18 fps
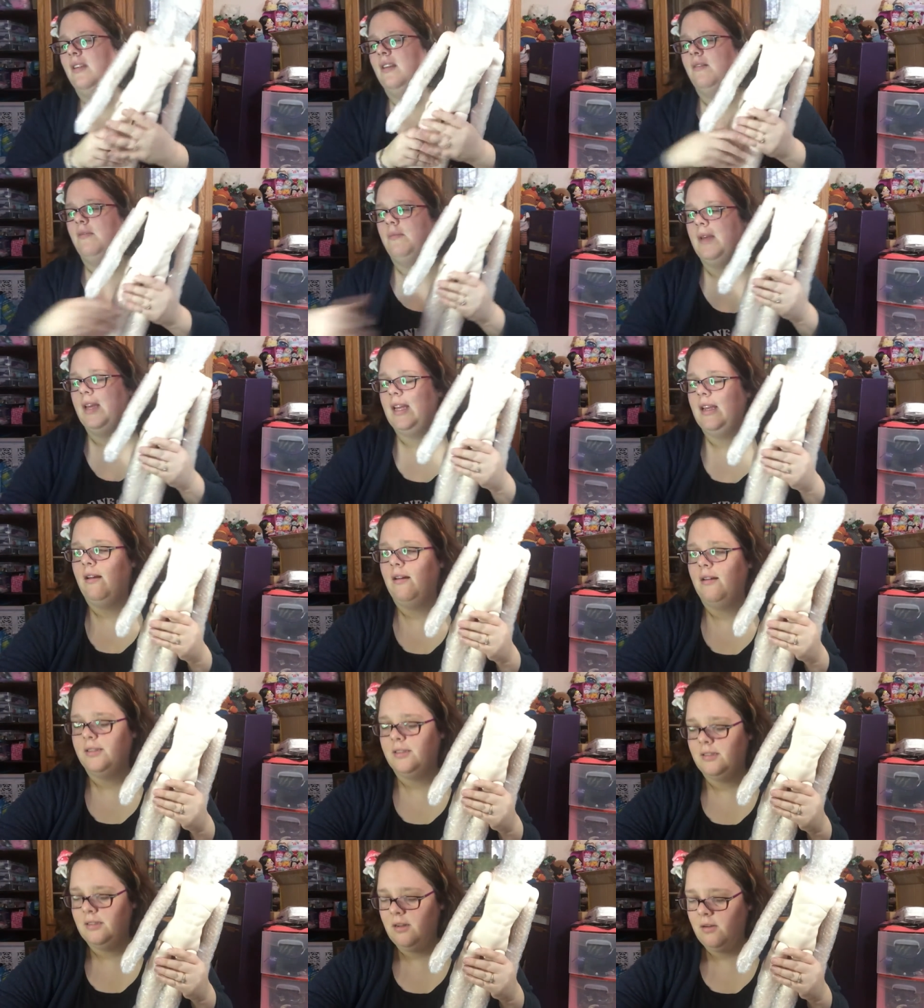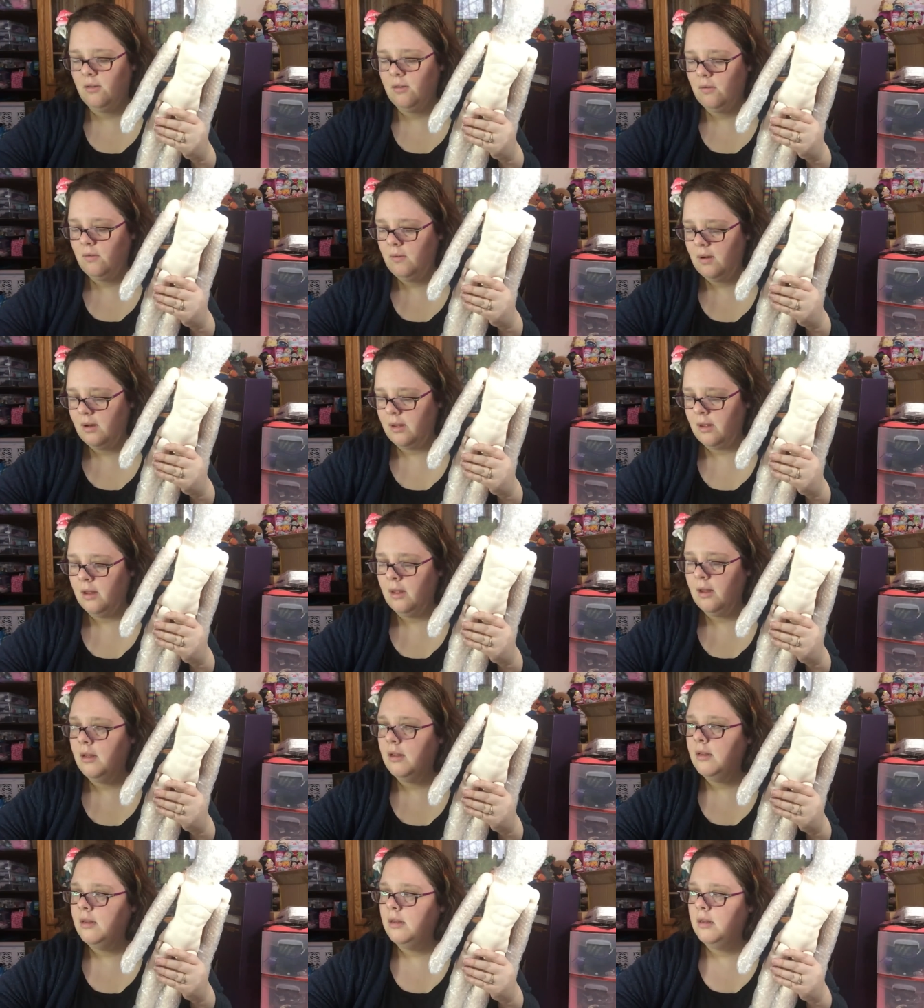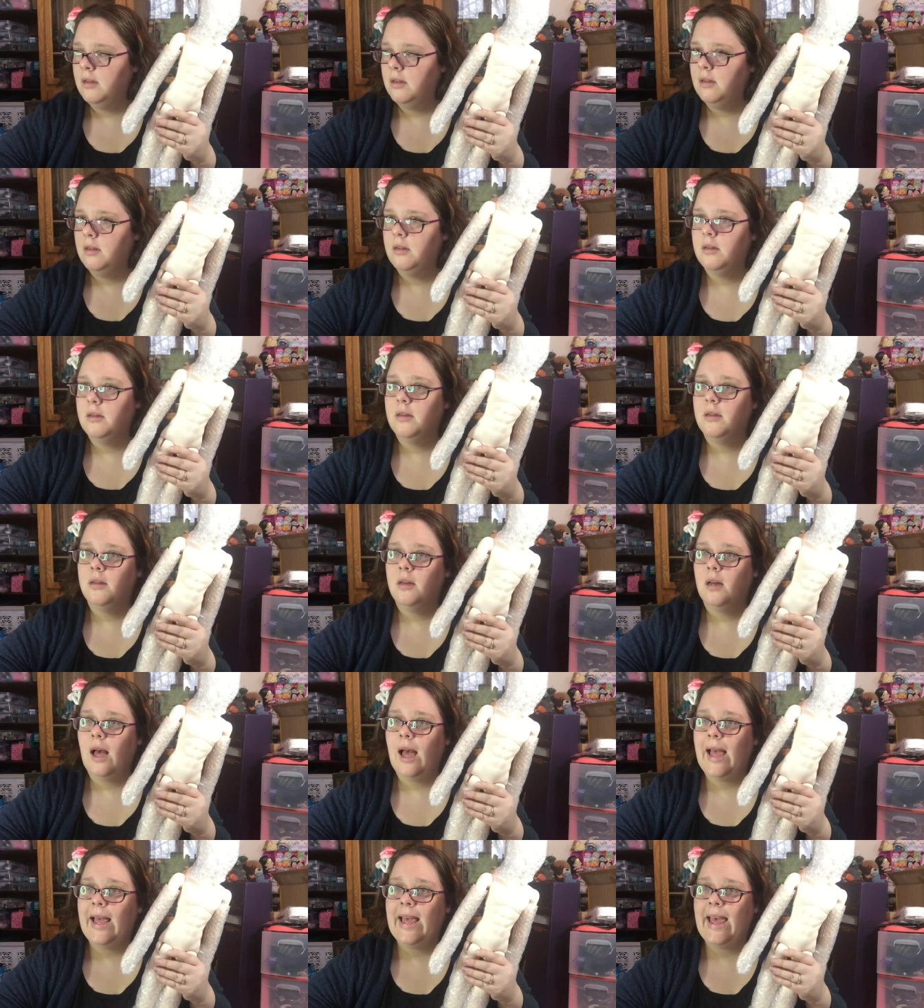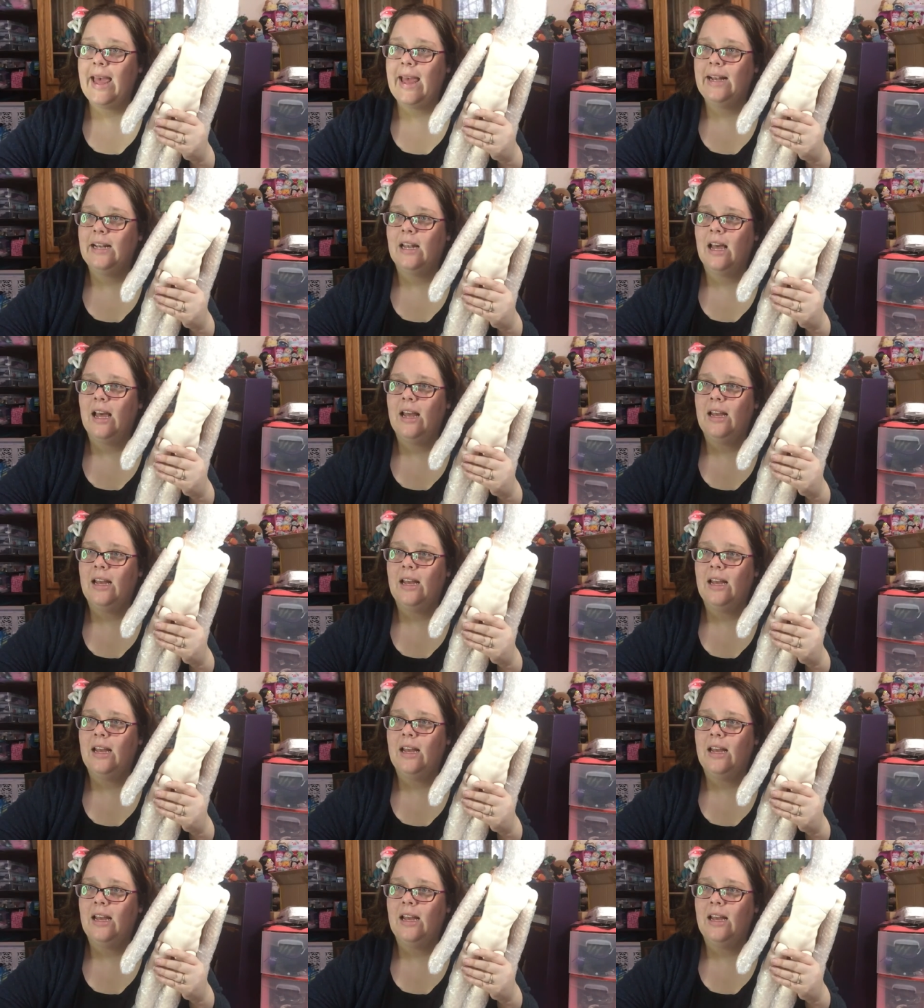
Oh my gosh, no. I hate